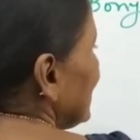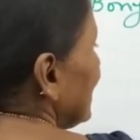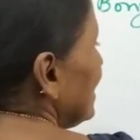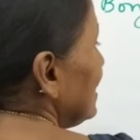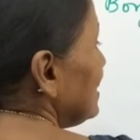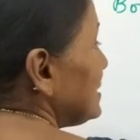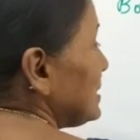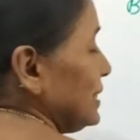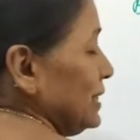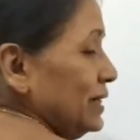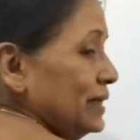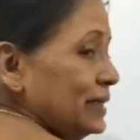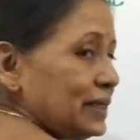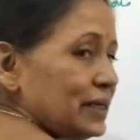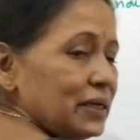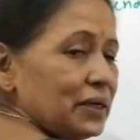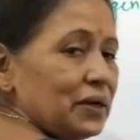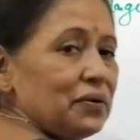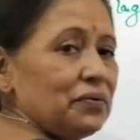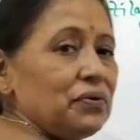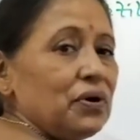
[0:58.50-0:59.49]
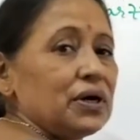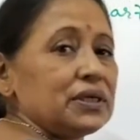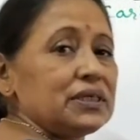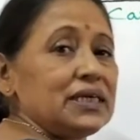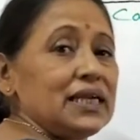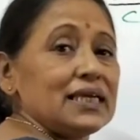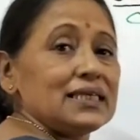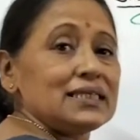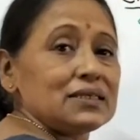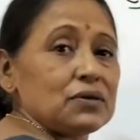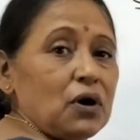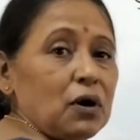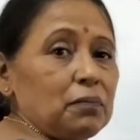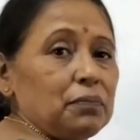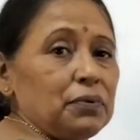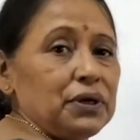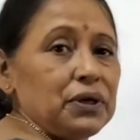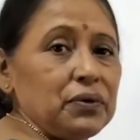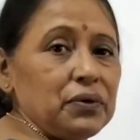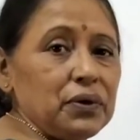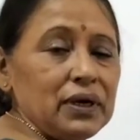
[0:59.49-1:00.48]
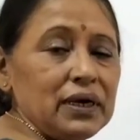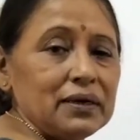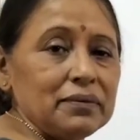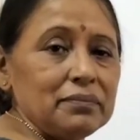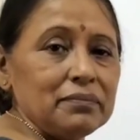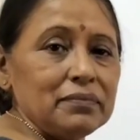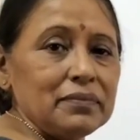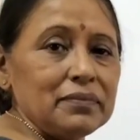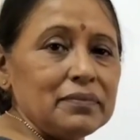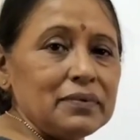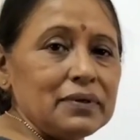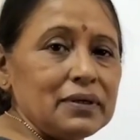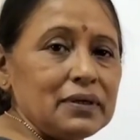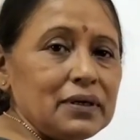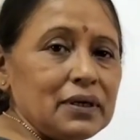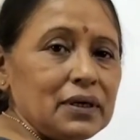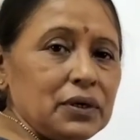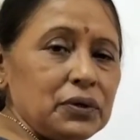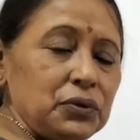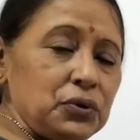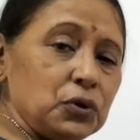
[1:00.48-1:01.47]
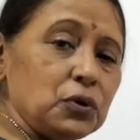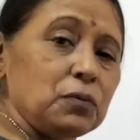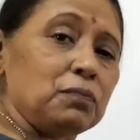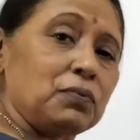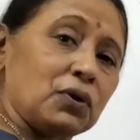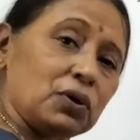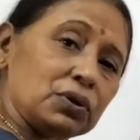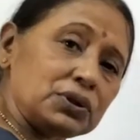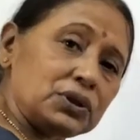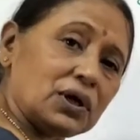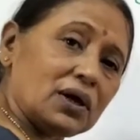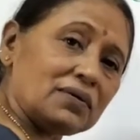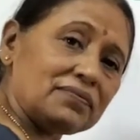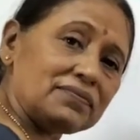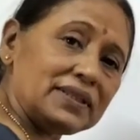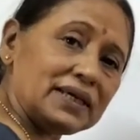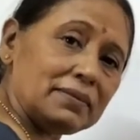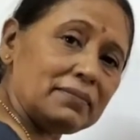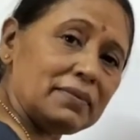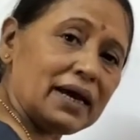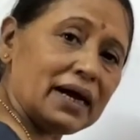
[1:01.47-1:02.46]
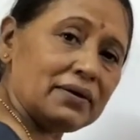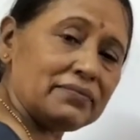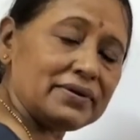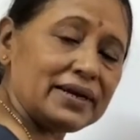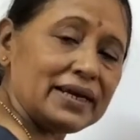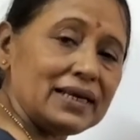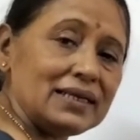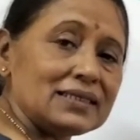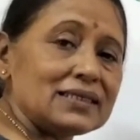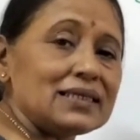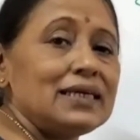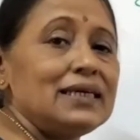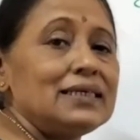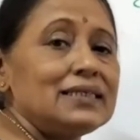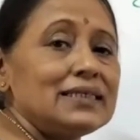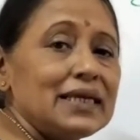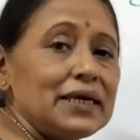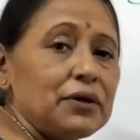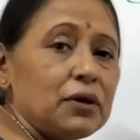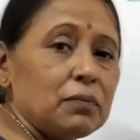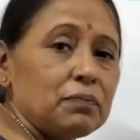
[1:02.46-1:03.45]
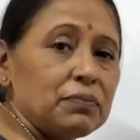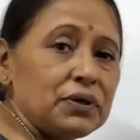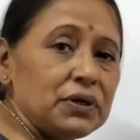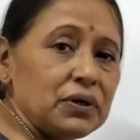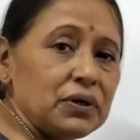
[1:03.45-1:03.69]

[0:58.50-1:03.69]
is gill slit? What is operculum? Do both of them have gill slits and